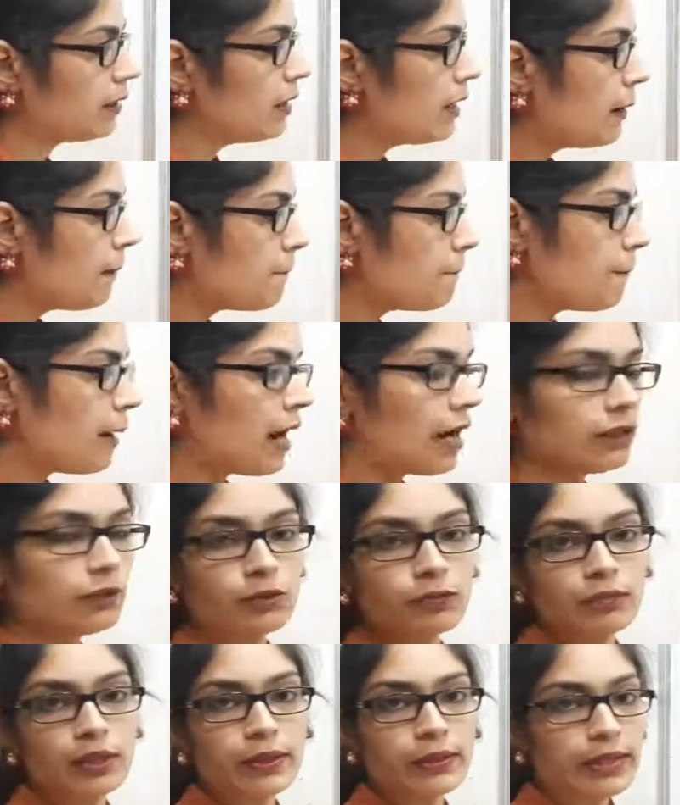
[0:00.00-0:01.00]
Mass of
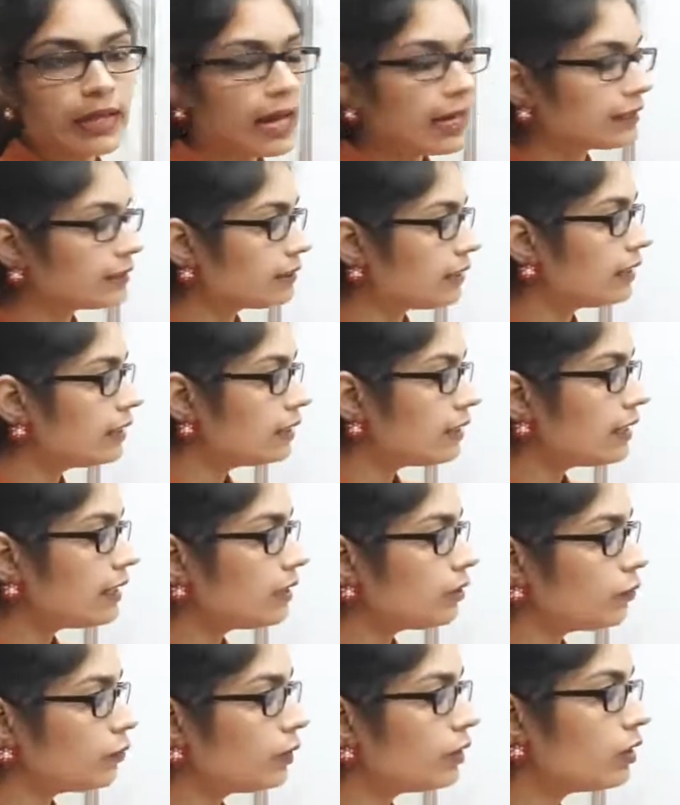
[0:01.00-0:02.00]
the reactant, it
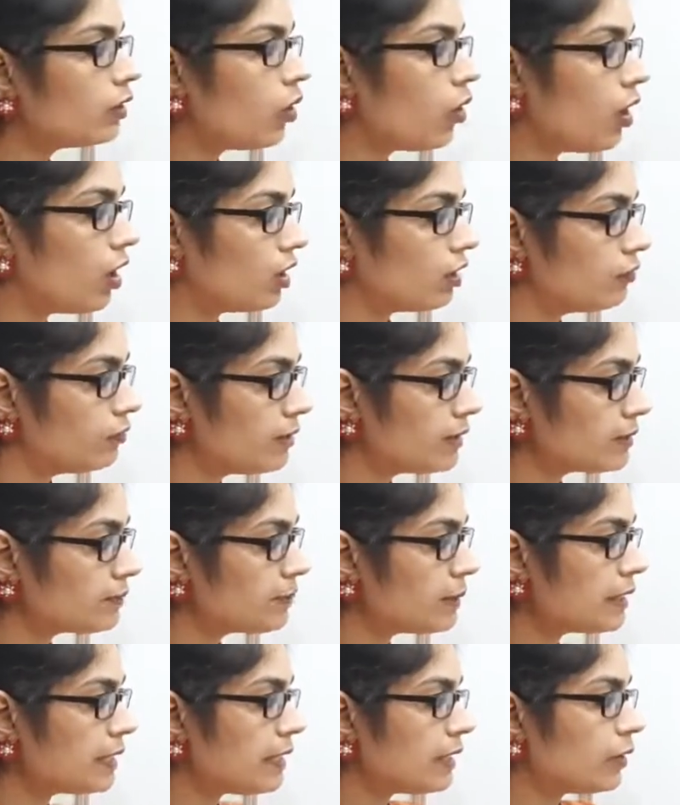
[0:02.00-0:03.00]
will always be
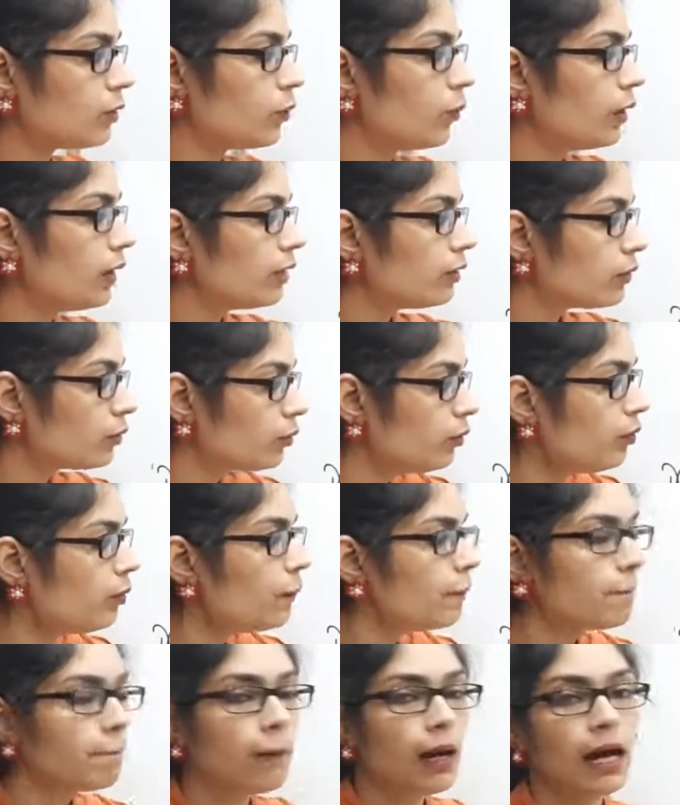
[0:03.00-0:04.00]
equal to
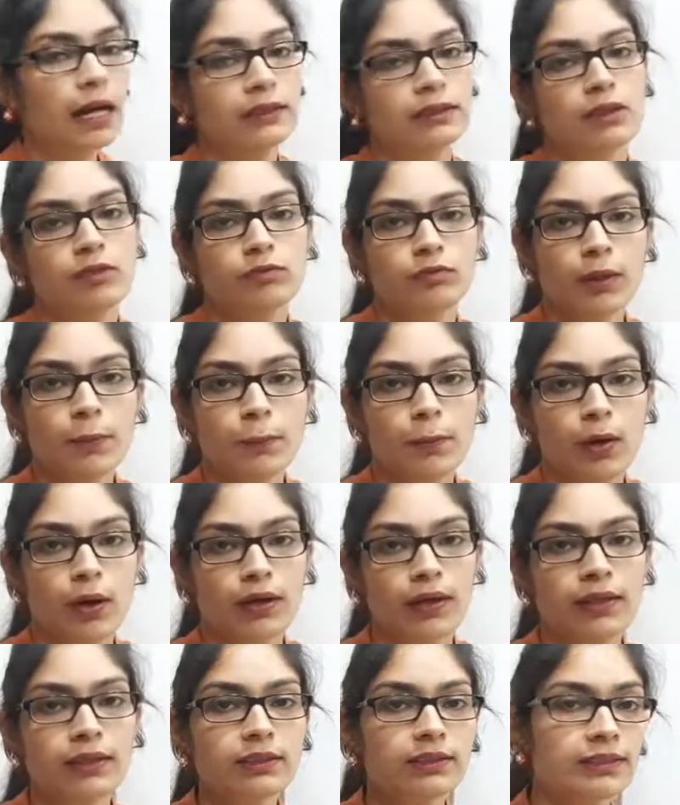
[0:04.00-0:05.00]
mass of the
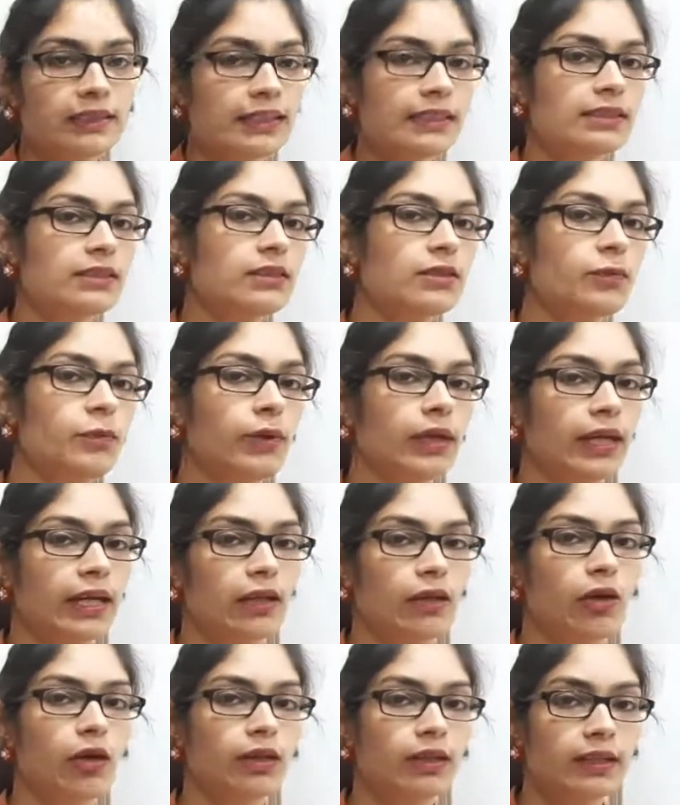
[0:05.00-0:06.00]
product, since we
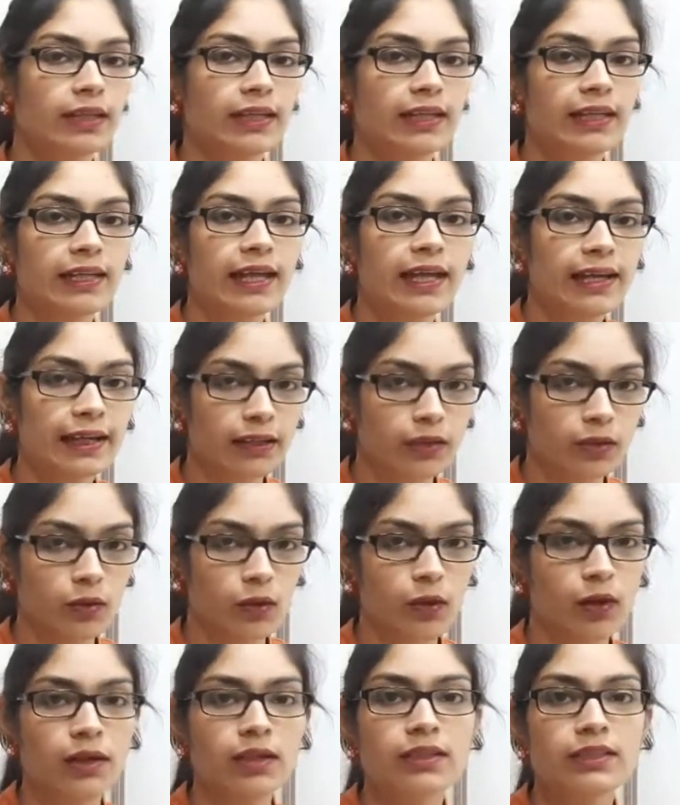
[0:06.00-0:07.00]
cannot create or
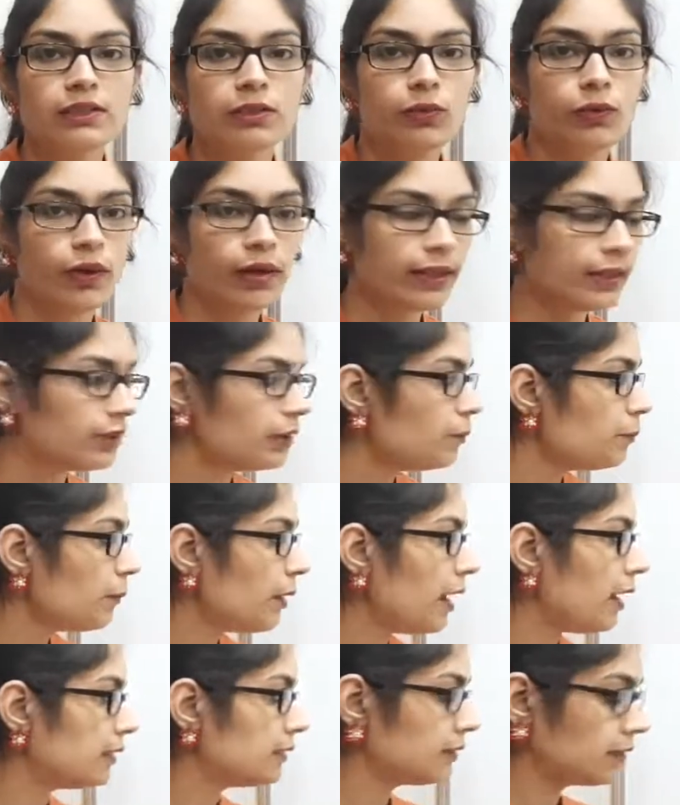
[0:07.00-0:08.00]
destroy the
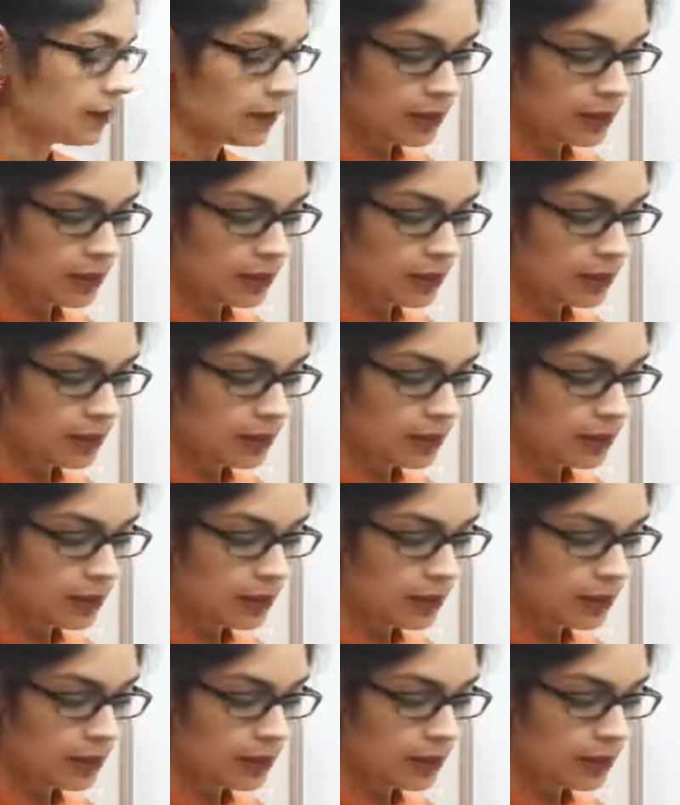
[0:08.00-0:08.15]
mass.